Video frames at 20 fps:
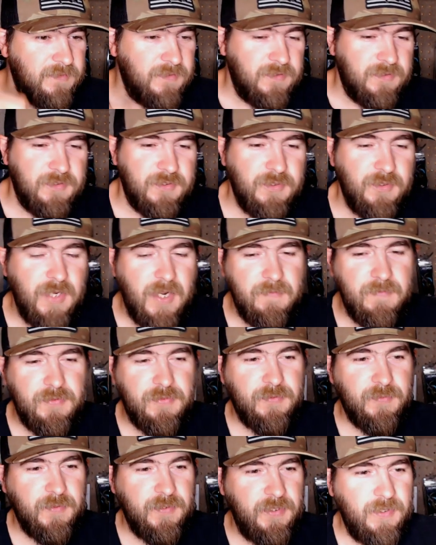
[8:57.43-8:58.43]
Do you have a
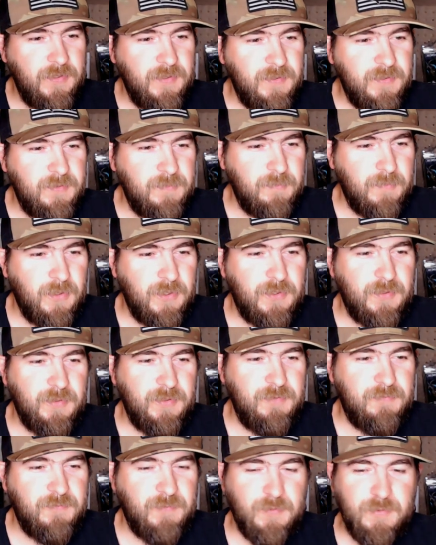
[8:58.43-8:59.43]
three hundred
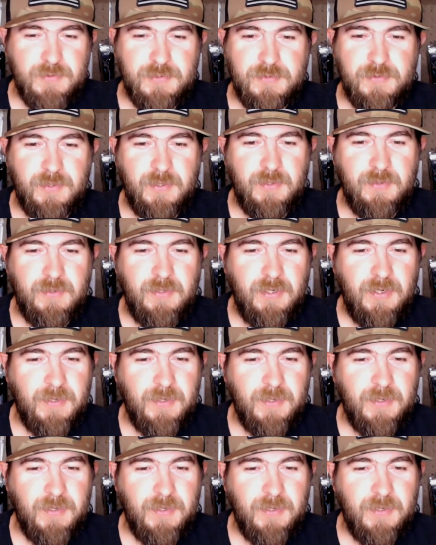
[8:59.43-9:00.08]
Mercury four stroke?